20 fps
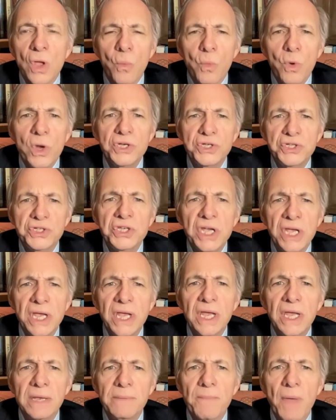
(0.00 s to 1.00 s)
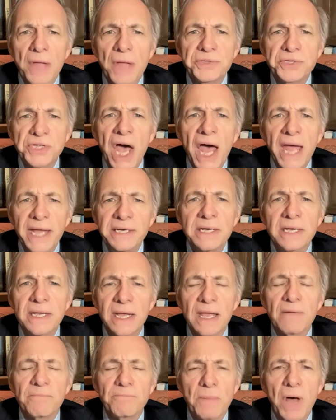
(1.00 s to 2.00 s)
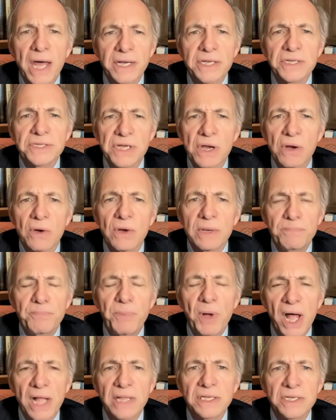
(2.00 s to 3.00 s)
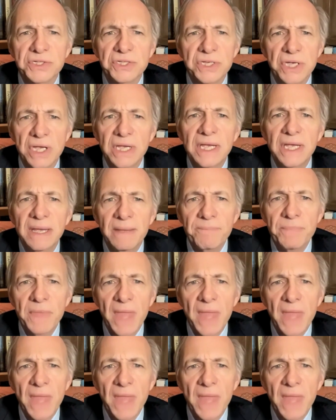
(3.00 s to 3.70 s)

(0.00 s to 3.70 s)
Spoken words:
we see a tightening of monetary policy